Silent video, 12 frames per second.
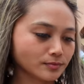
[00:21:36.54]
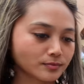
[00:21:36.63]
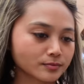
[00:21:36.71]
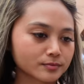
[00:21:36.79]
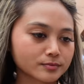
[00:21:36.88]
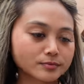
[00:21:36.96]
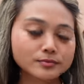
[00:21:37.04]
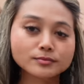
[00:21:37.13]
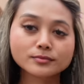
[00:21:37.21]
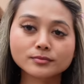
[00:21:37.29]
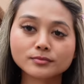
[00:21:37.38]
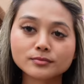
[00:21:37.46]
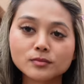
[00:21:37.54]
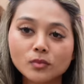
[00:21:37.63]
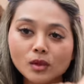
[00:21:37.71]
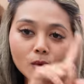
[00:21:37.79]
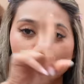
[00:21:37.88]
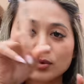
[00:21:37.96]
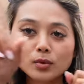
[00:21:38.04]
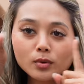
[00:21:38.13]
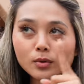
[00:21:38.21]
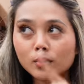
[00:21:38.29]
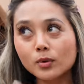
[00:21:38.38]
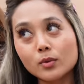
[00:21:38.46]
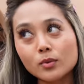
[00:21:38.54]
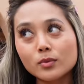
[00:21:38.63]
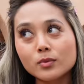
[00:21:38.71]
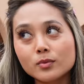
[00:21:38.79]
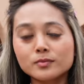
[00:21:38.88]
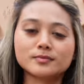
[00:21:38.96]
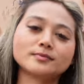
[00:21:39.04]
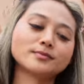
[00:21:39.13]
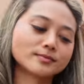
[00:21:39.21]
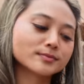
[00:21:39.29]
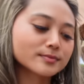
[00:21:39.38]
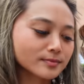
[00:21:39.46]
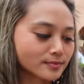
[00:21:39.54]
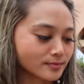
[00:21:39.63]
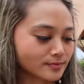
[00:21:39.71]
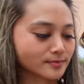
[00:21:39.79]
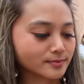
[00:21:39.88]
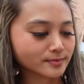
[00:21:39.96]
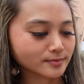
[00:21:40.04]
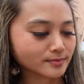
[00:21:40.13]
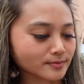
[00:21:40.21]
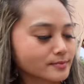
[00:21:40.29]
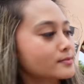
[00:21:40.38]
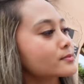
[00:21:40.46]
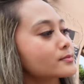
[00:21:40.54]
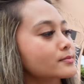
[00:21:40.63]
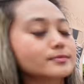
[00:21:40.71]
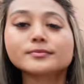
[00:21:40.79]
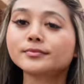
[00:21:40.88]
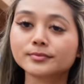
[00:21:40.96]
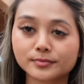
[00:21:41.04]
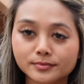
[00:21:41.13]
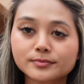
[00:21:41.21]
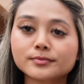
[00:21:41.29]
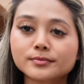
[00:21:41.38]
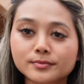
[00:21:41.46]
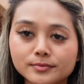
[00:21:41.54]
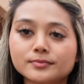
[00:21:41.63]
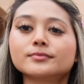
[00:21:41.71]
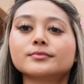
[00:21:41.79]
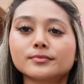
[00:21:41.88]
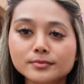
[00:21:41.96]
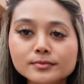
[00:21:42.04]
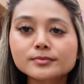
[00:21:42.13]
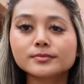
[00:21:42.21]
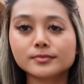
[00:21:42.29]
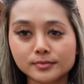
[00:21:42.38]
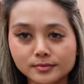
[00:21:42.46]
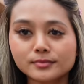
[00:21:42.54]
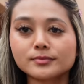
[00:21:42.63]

(silent)